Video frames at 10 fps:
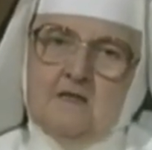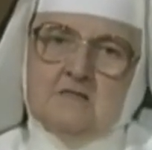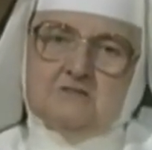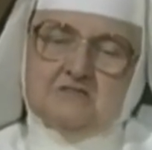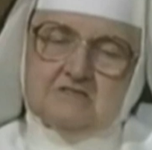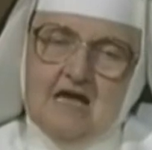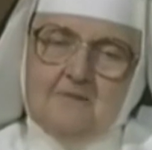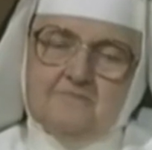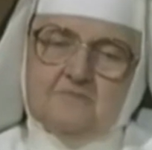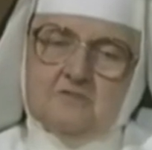
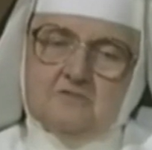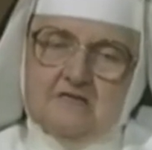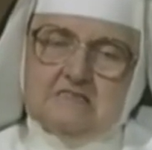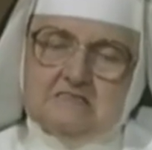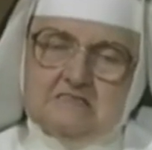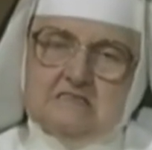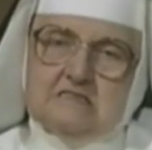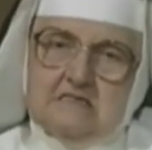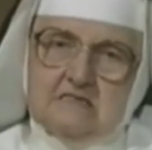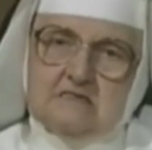Stop great
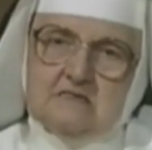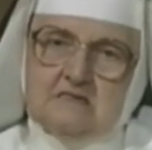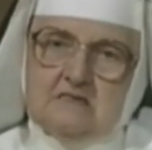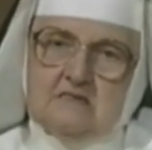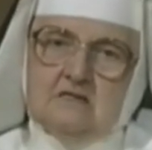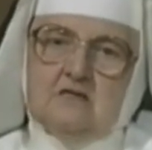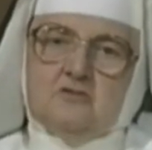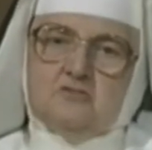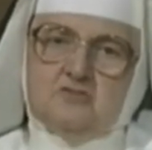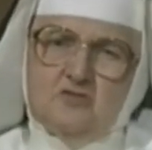sin.
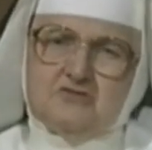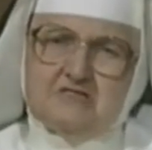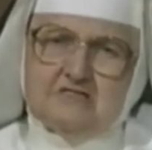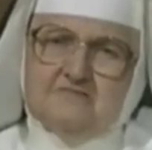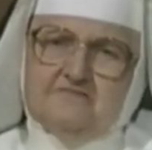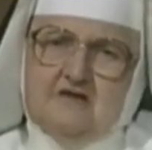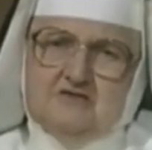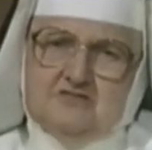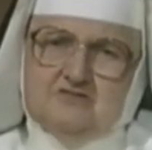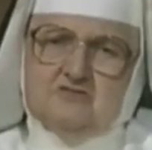Go to
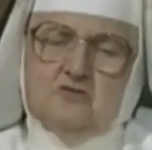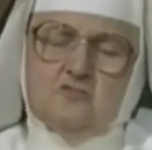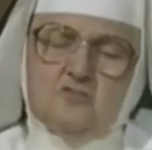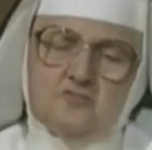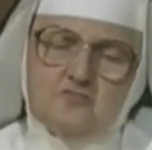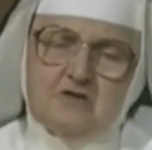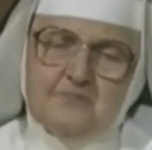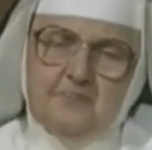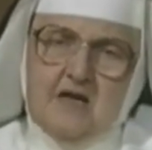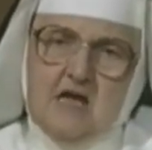confession.
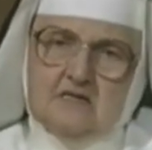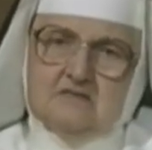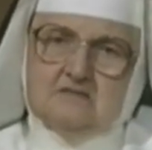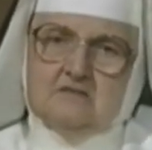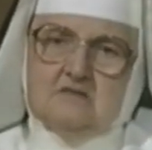Repent.